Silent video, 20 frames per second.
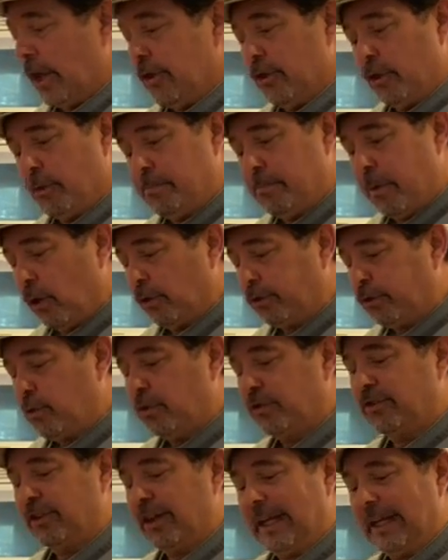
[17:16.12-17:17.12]
They're
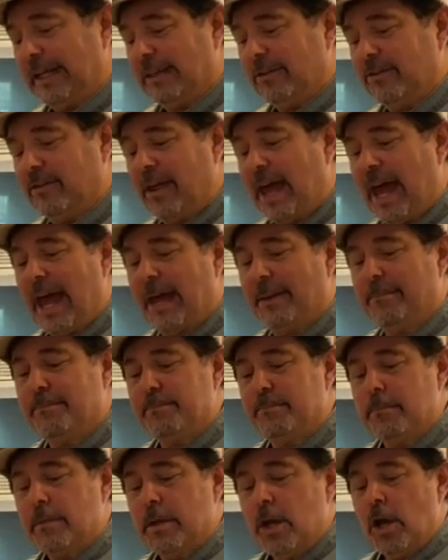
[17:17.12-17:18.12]
both cuisines
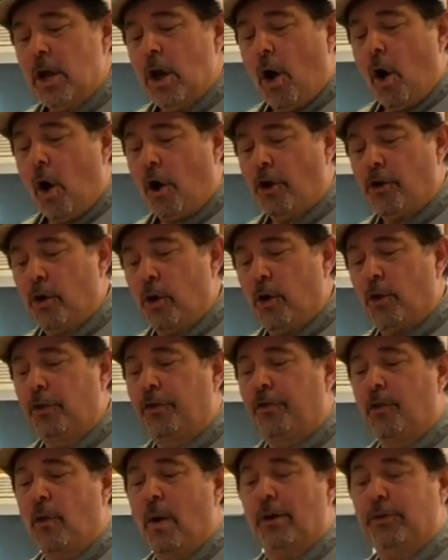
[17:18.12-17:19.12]
that are
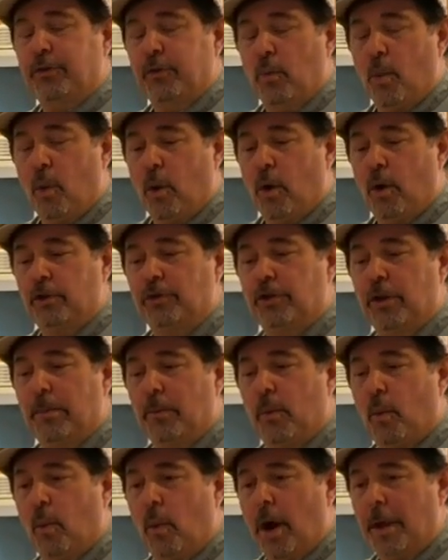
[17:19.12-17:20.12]
known throughout the
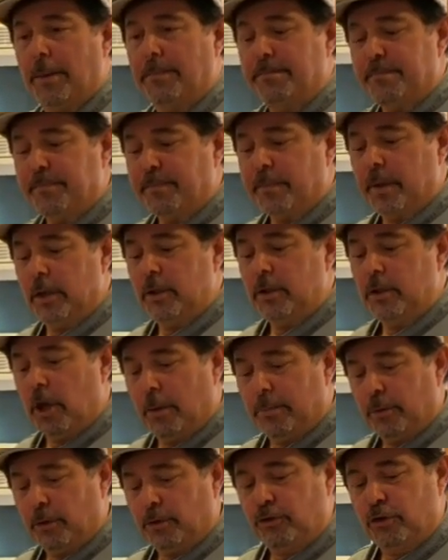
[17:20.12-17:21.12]
world, number one.
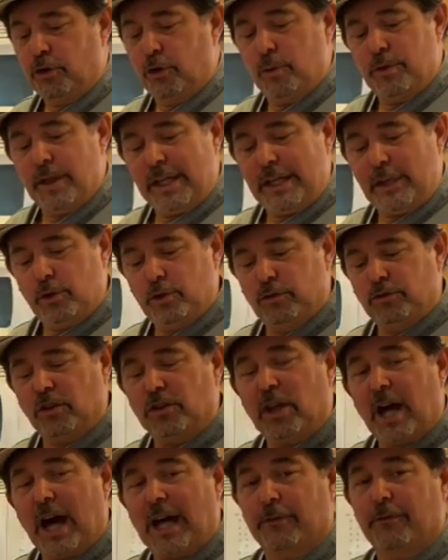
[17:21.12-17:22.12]
Number two, they
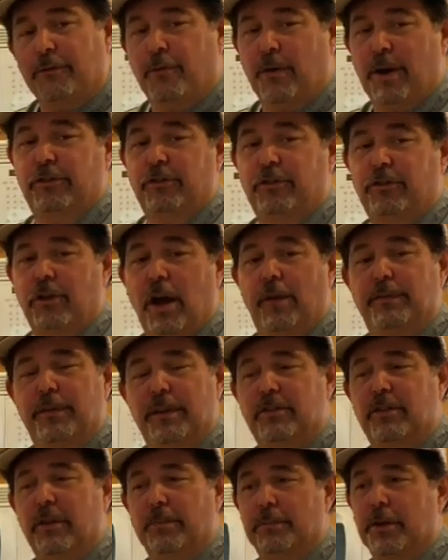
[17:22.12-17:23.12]
use a lot of fresh
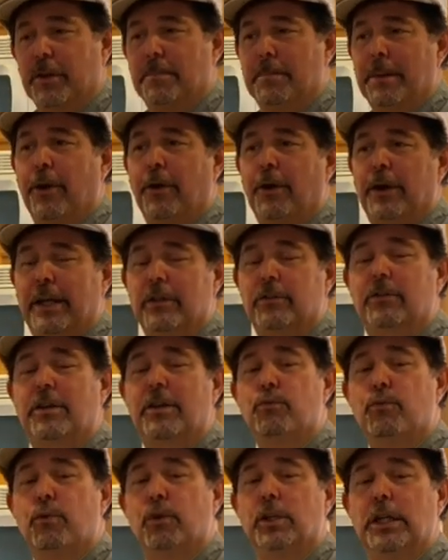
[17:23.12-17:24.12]
stuff. It's something
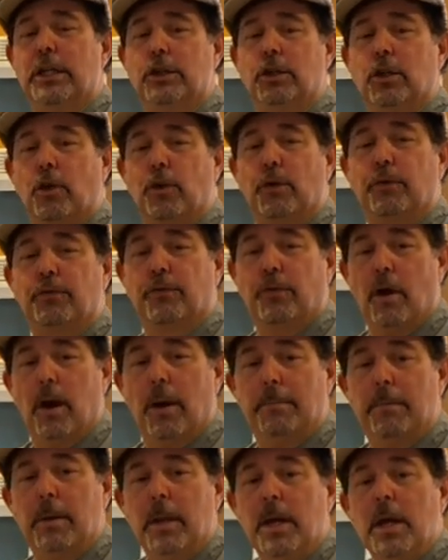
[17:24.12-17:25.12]
Americans can really
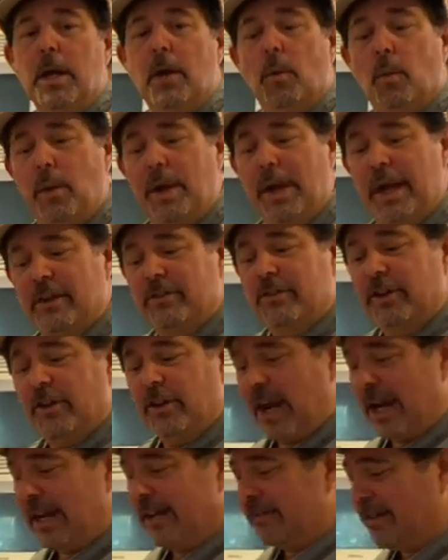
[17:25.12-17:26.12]
learn from.
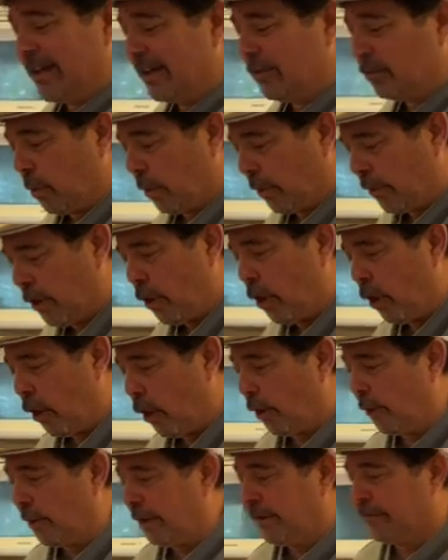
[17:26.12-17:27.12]
We as in the United States, we're
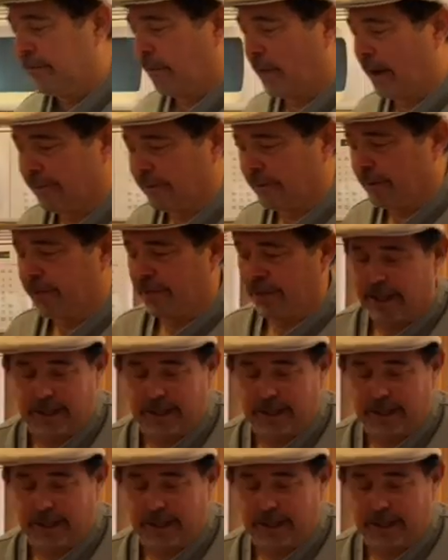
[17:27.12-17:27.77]
in a hurry for